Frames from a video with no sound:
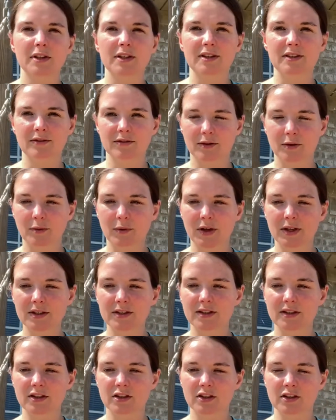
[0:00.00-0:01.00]
in different ways
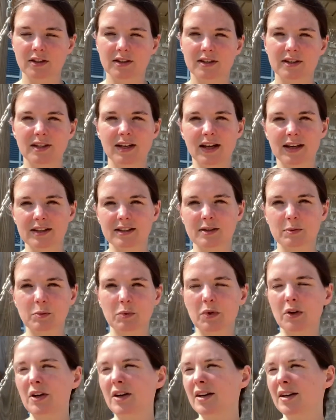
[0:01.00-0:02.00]
than just
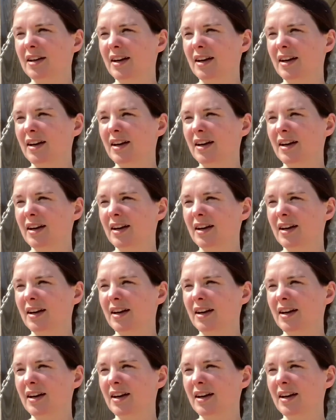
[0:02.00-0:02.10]
textbook,